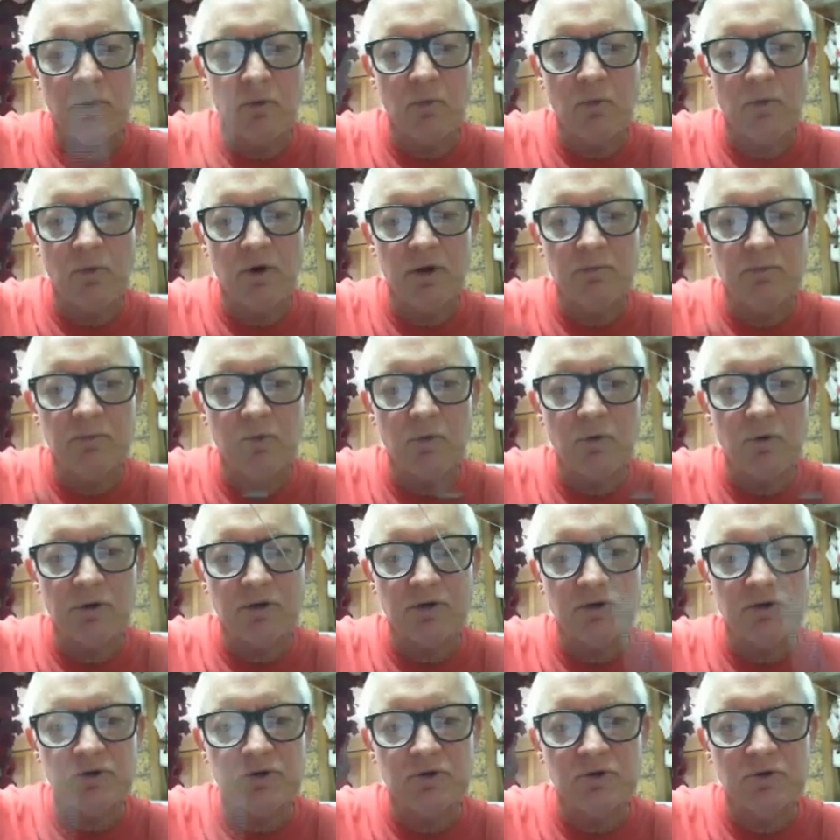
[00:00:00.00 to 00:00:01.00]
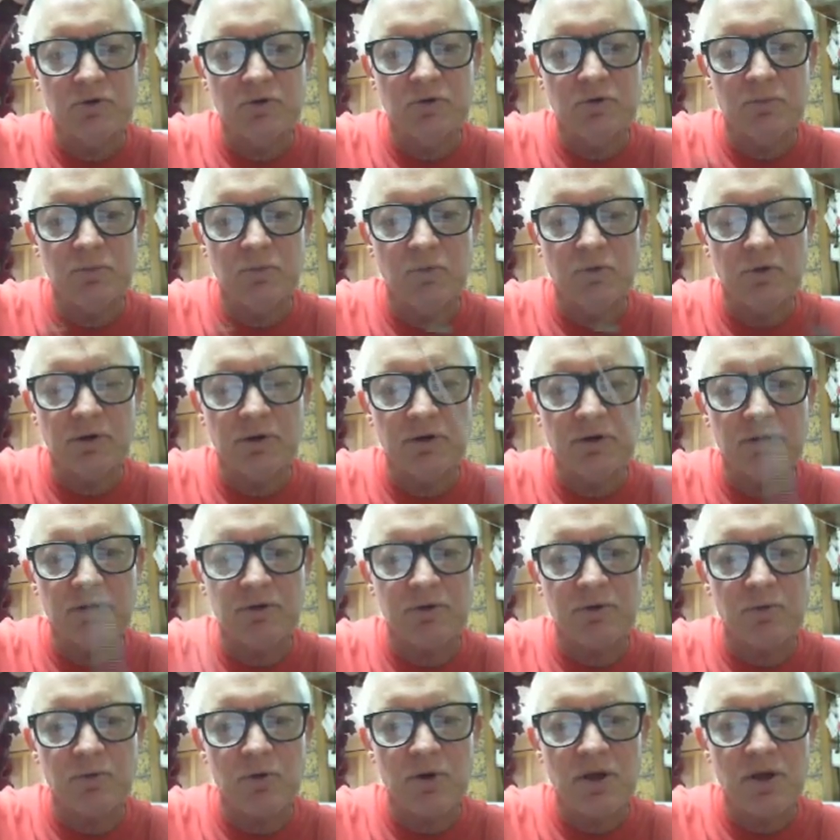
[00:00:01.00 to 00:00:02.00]
0.1, 0.2,
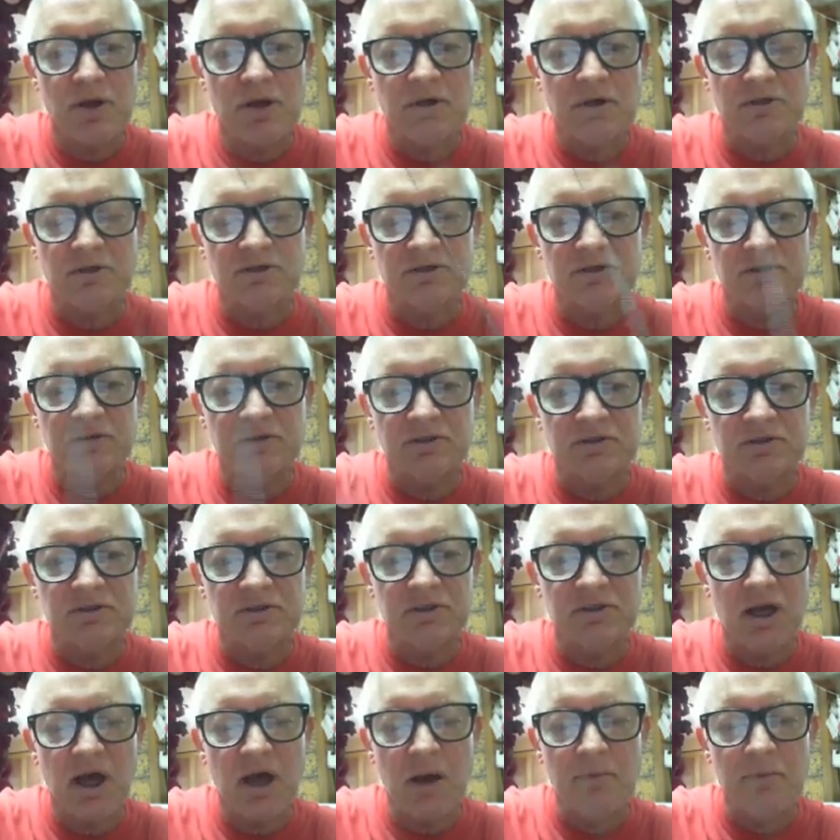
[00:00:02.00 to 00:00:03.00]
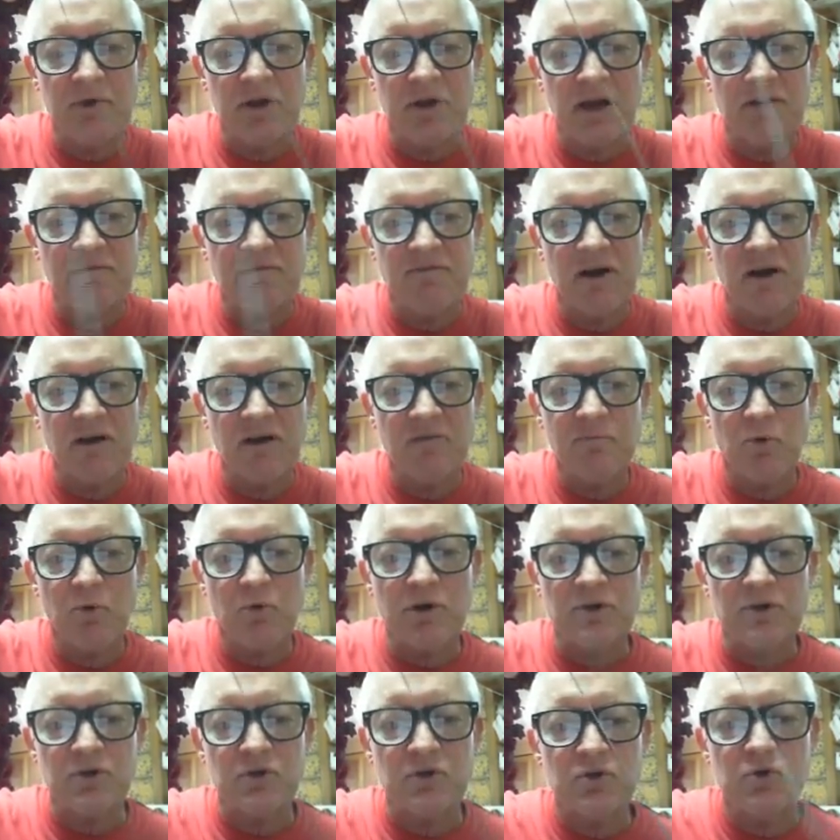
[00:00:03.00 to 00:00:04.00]
0.3, and it's going to stop.
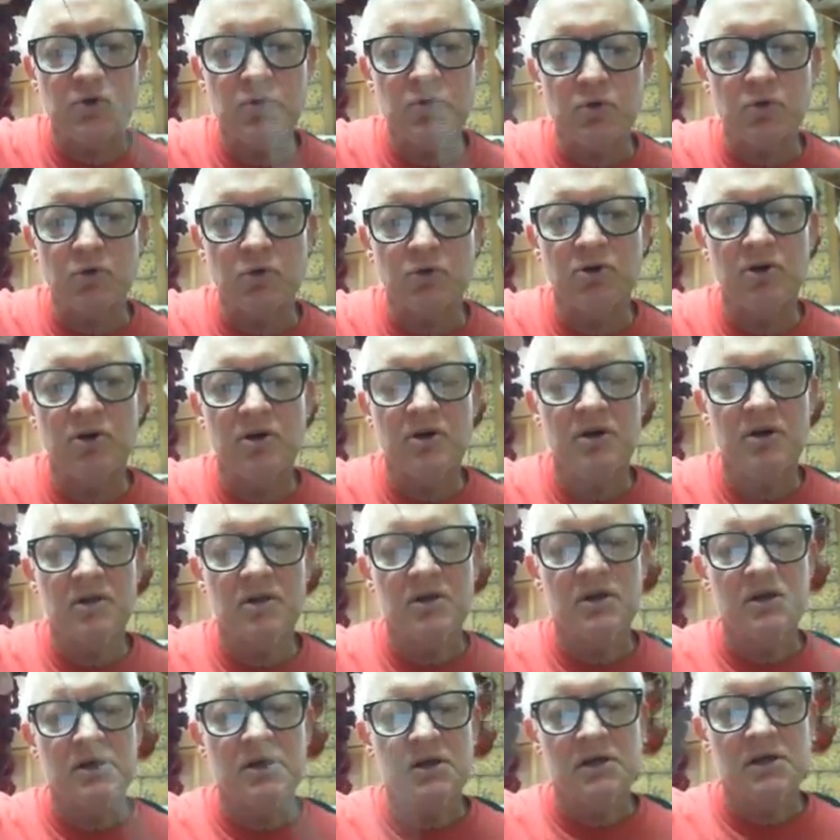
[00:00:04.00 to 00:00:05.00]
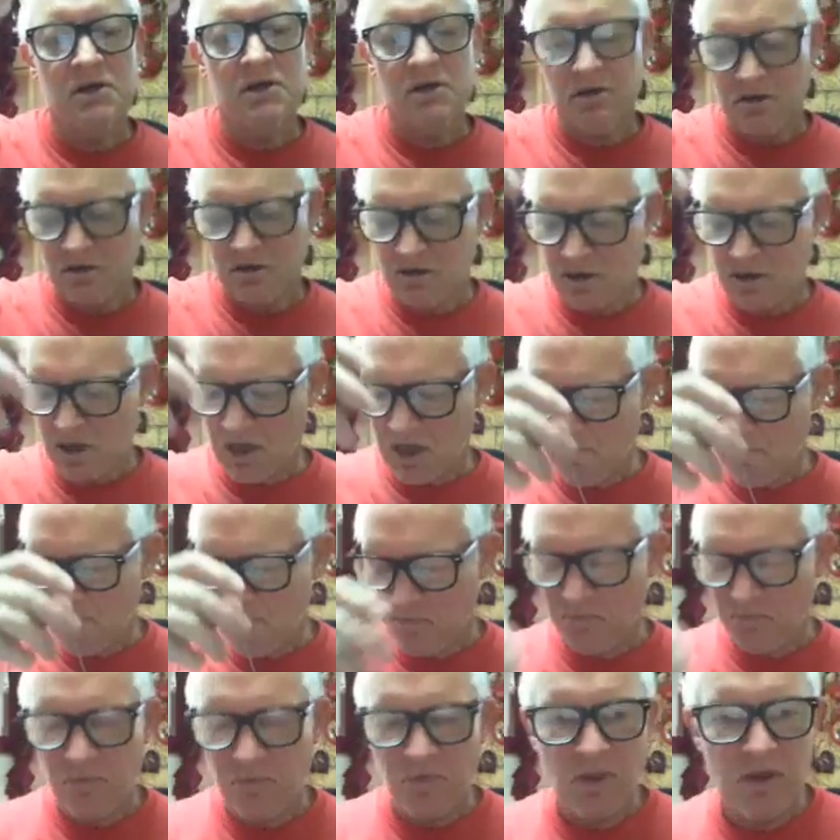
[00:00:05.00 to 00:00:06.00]
95.2.
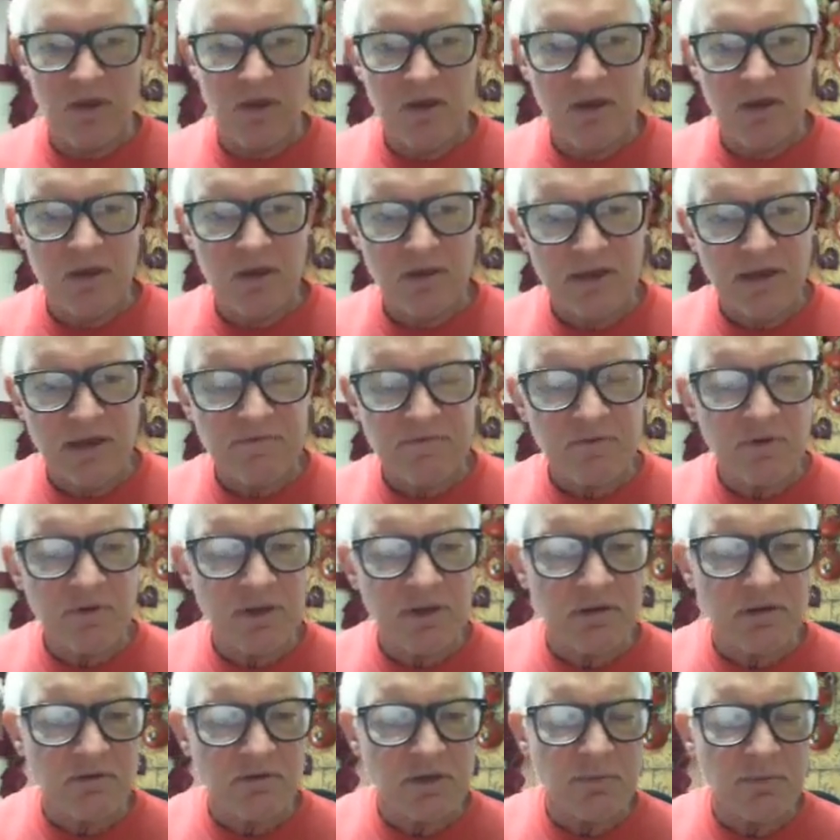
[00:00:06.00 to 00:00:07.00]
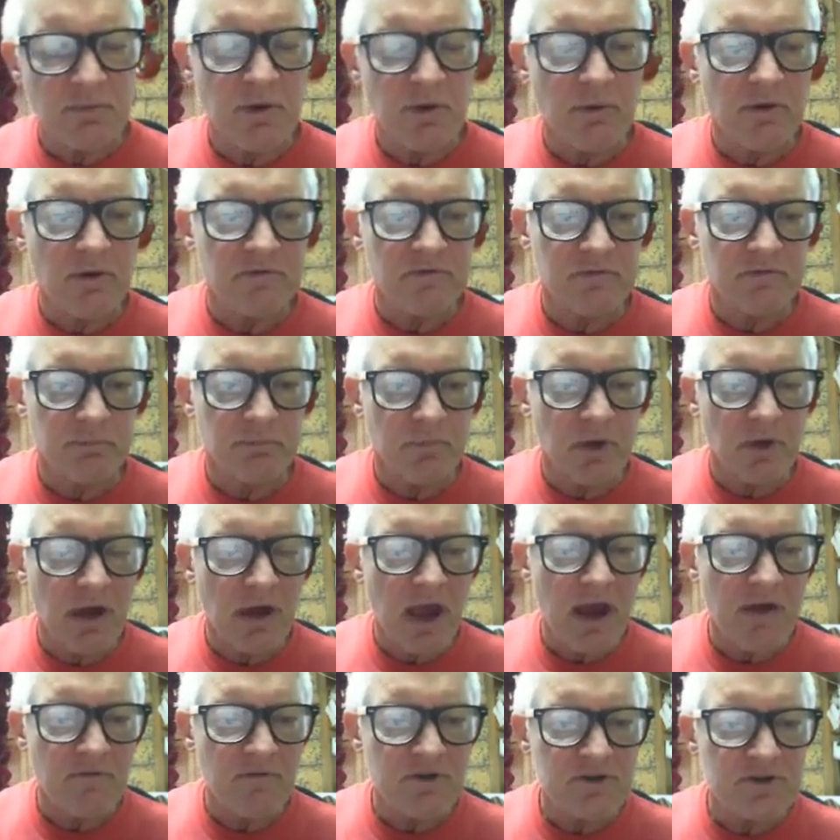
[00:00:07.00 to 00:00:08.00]
Okay. Definitely a little bit
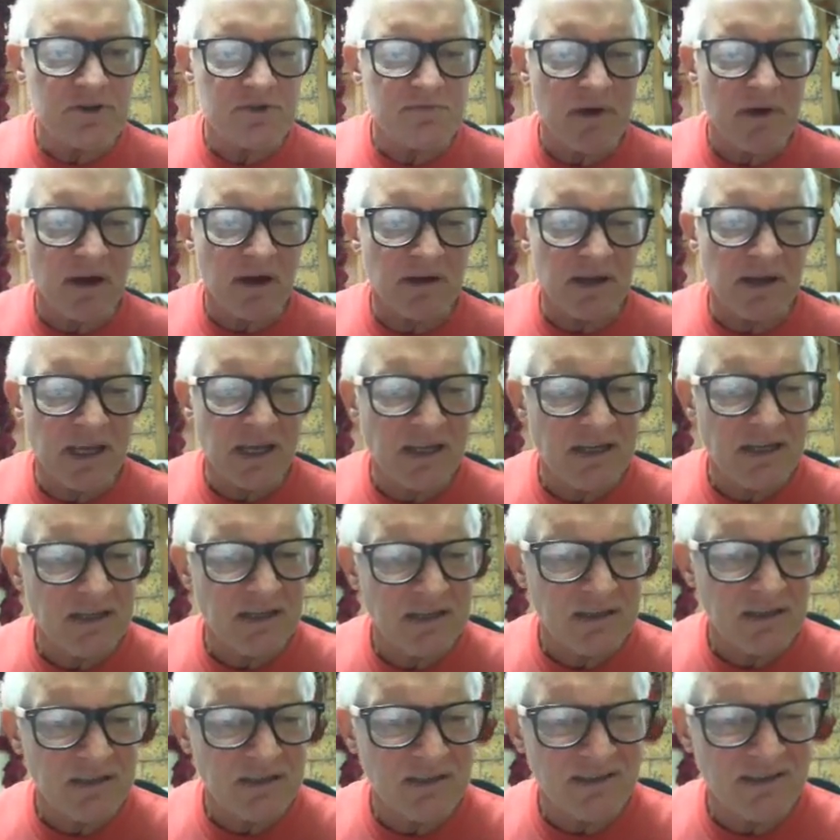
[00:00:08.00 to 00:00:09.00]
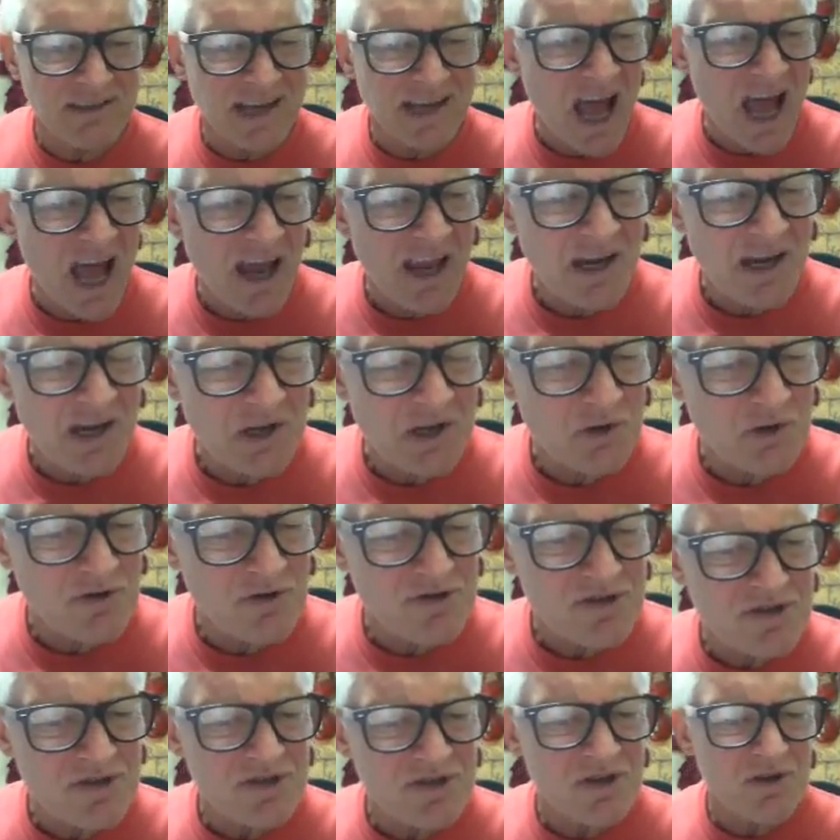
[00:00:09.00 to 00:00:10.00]
above, but average is about
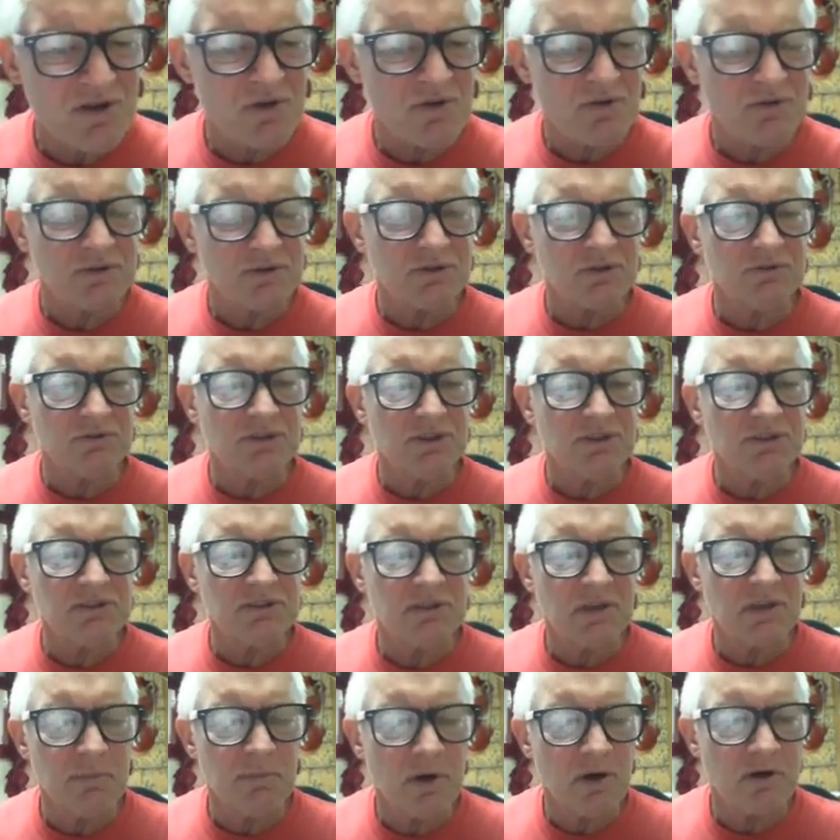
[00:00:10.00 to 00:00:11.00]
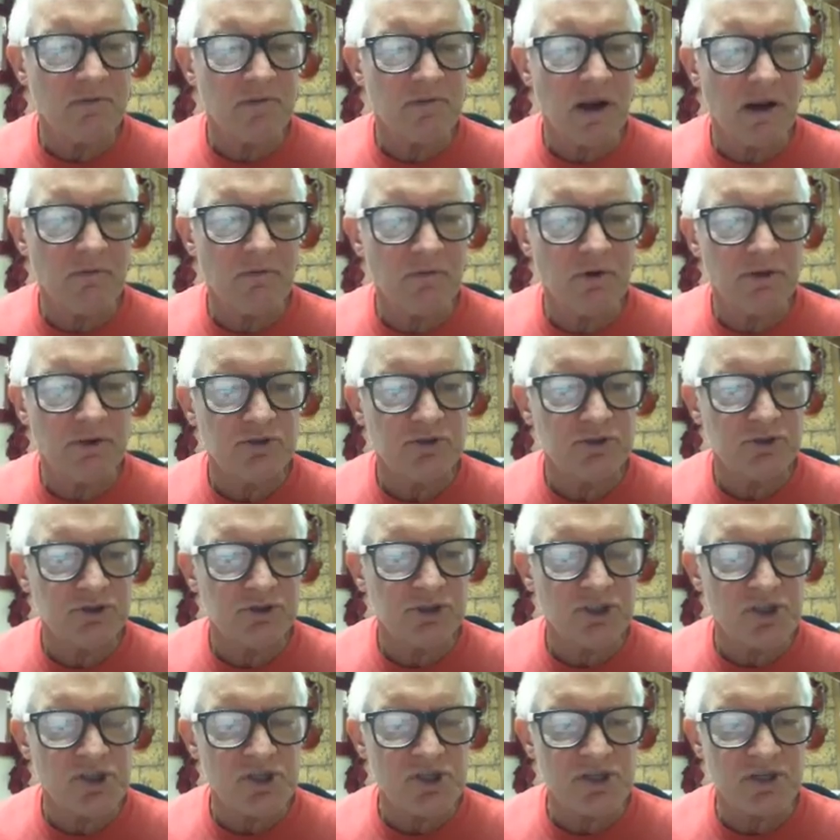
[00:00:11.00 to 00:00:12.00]
89 or so. So she's above
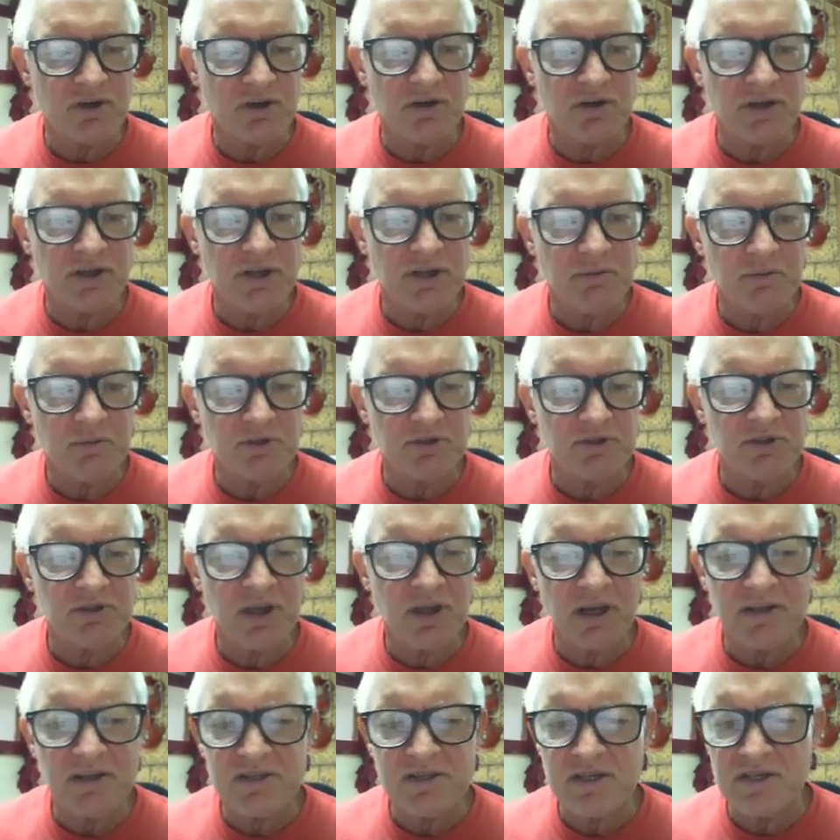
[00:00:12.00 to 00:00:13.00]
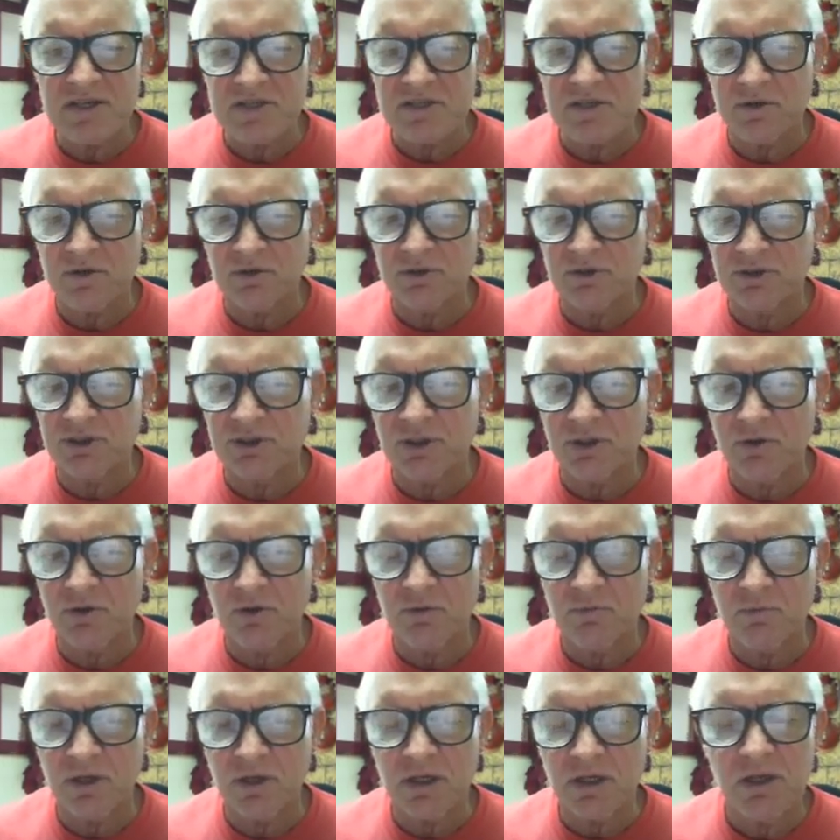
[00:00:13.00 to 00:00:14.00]
average sincerity, but not as sincere as
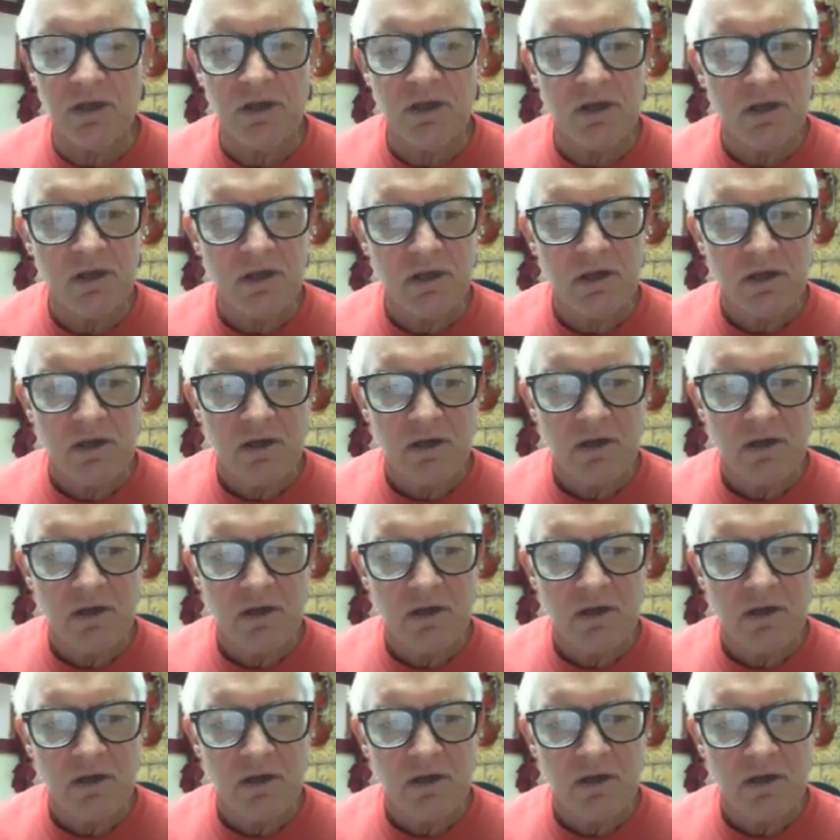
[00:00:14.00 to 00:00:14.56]
she could be.